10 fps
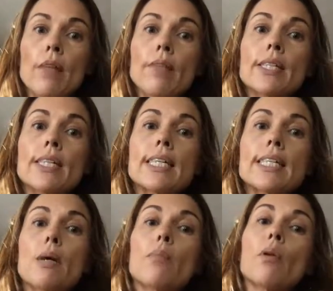That's an
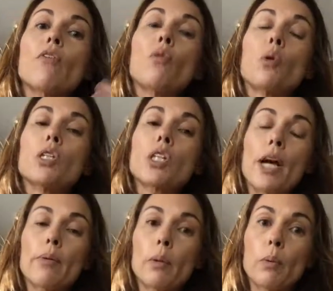example of
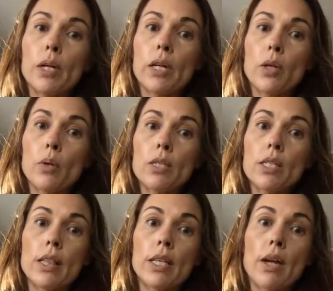foreshadowing we're going to notice
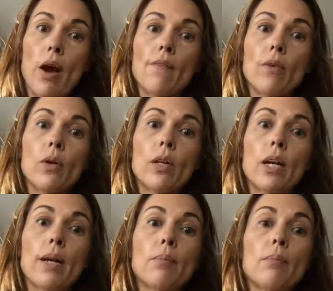in the novel.
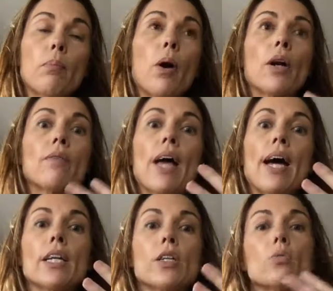And part of
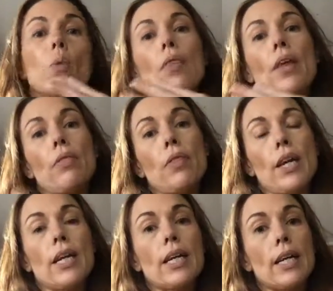that is what they
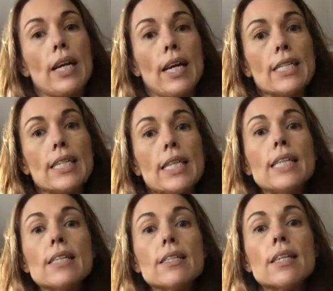think Kit
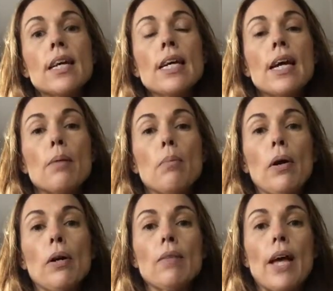is, and
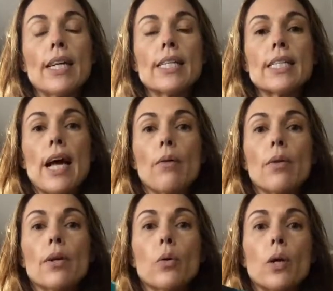part of that is how
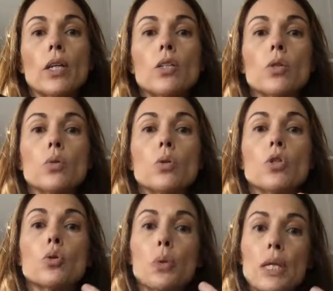they're going to
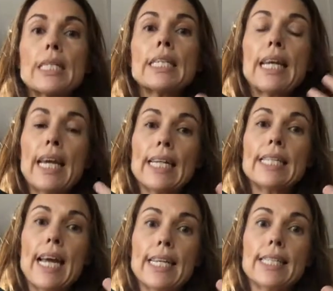treat Kit
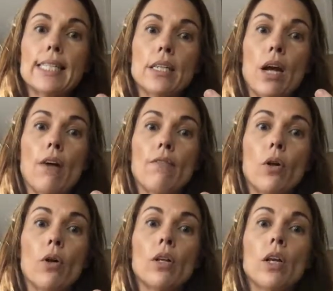as the
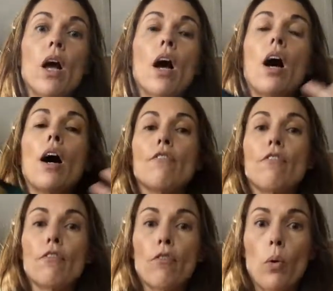novel
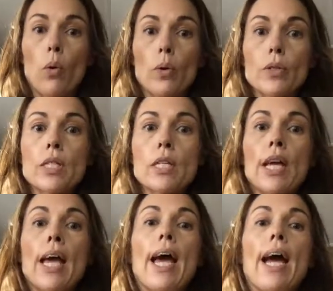unfolds,
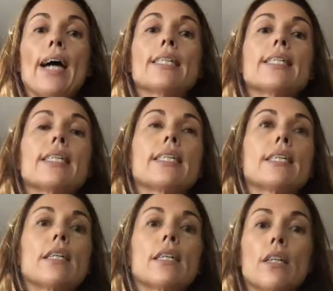as it,
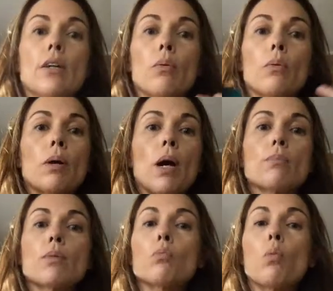
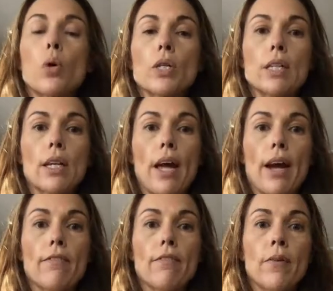comes more to
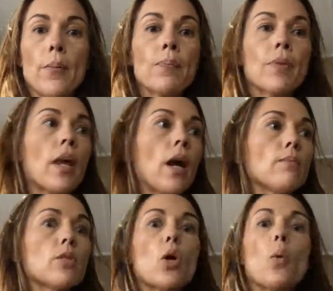life.
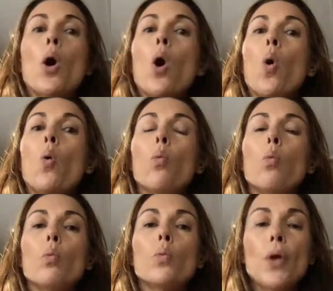So
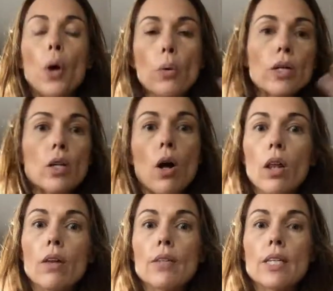notice
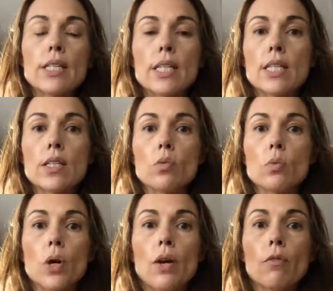all of these things as
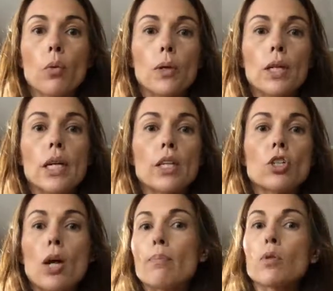we're unfolding in
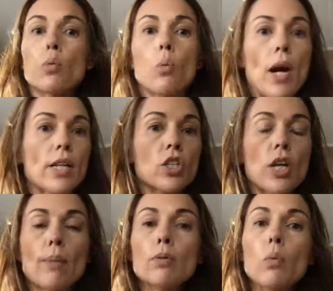chapter 1.
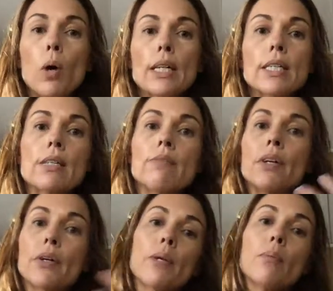Chapter 1 is a
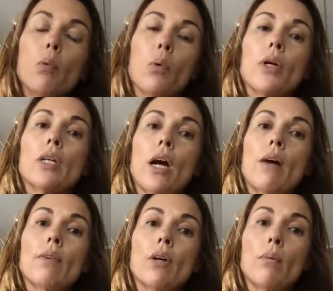very important
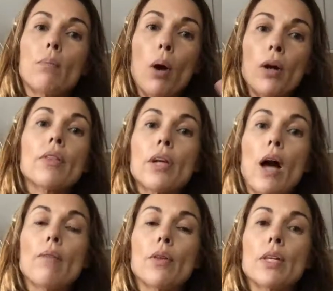novel, or part of the
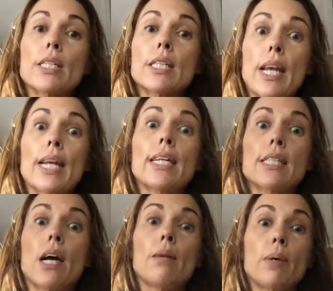novel that's setting us
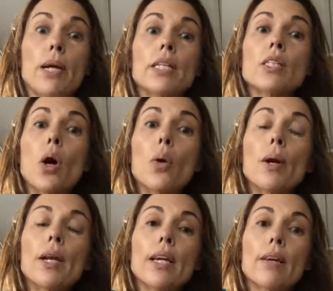up, and it's
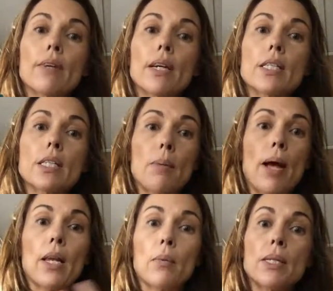already giving us some
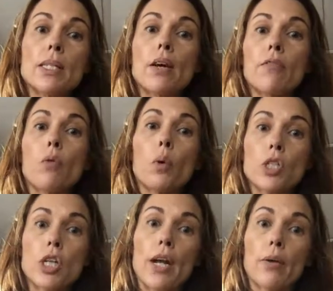elements of
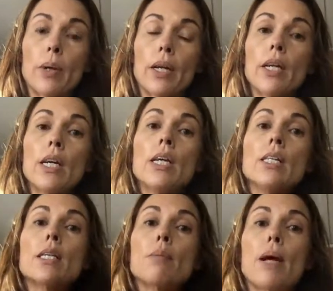foreshadowing,
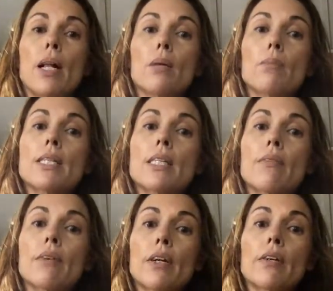some elements
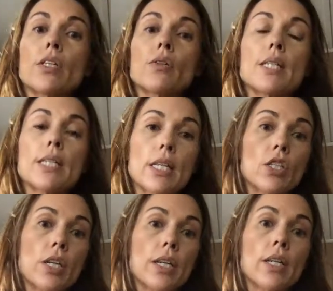of
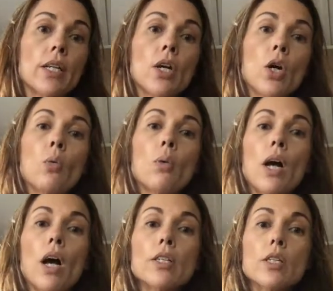characterization. We
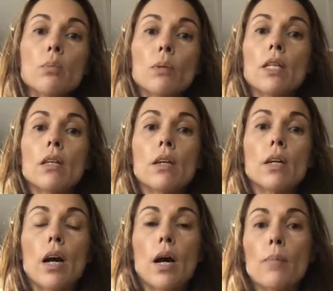also meet
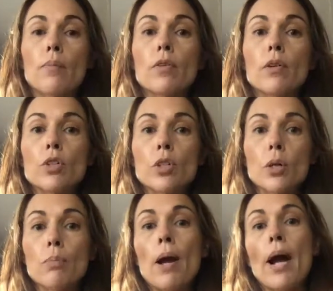the
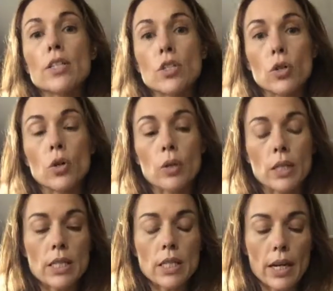future pastor, or
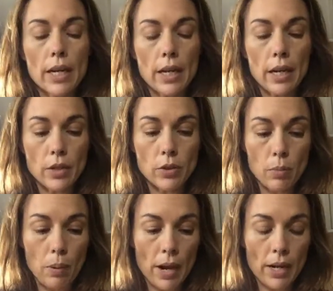he's studying under the
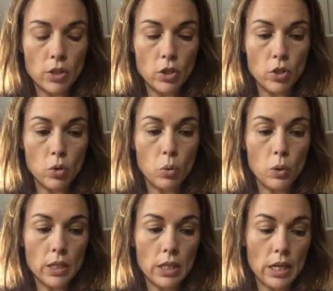pastor,
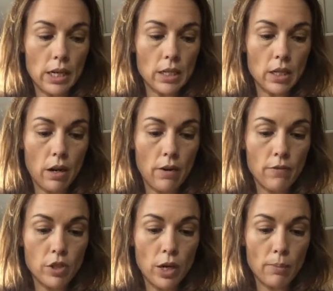towards the end of
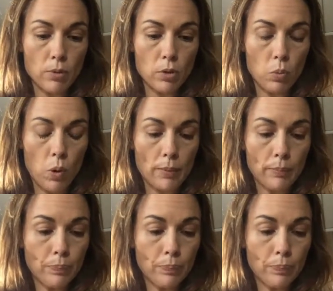chapter 1.